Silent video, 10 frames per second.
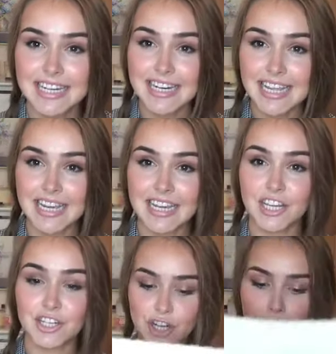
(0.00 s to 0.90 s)

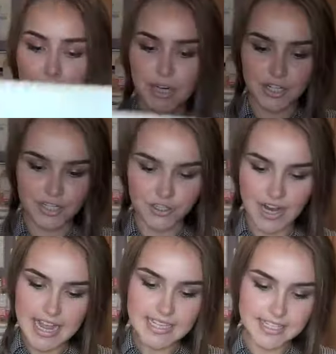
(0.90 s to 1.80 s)
knitted jumper
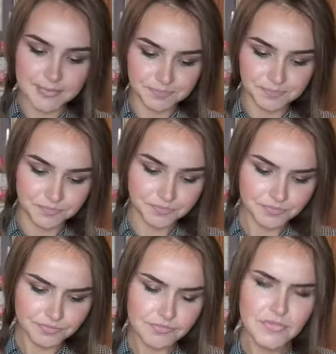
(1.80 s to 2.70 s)
dress,
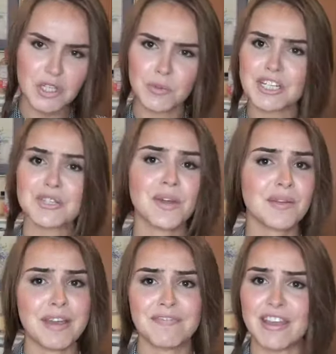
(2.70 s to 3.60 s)
which is one
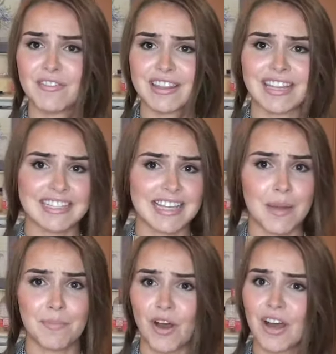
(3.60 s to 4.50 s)
of my favorite things that
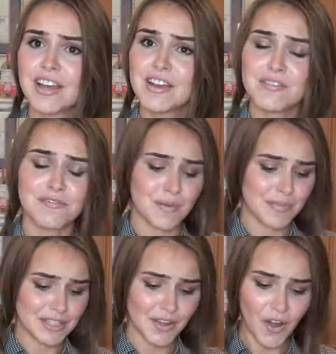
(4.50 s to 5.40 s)
I bought from
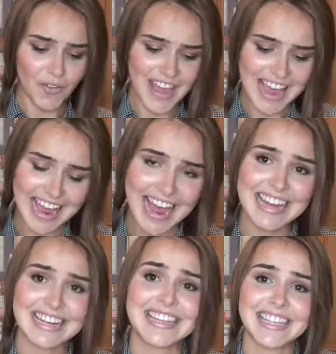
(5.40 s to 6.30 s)
this haul. The
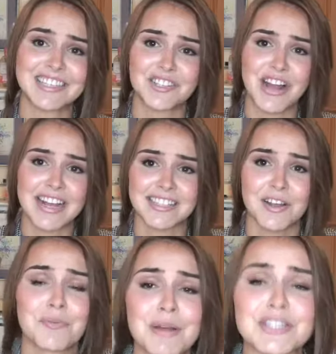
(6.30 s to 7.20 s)
hat and this dress
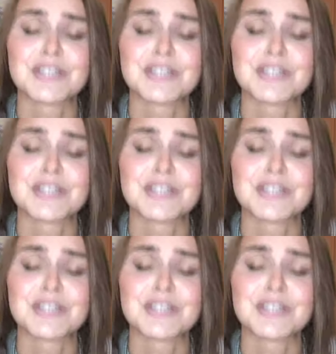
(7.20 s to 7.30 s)
are my